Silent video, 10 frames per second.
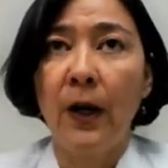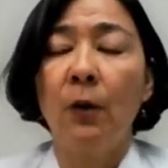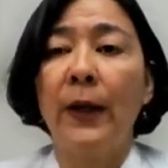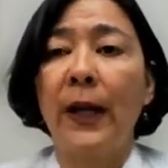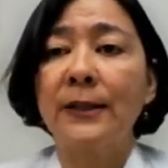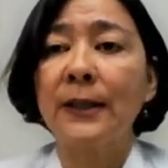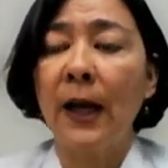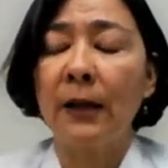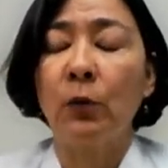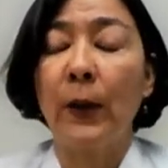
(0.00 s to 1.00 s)
When
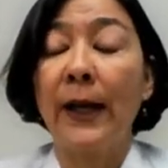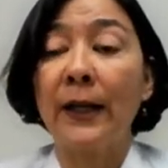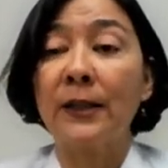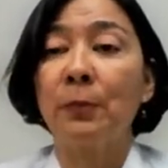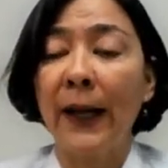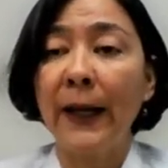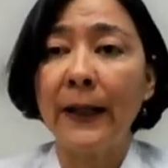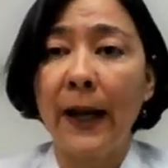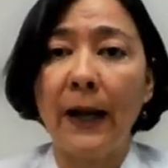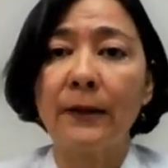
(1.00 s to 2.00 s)
I explain
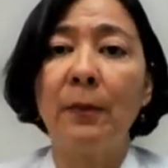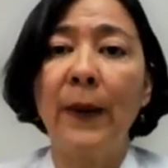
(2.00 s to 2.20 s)
that,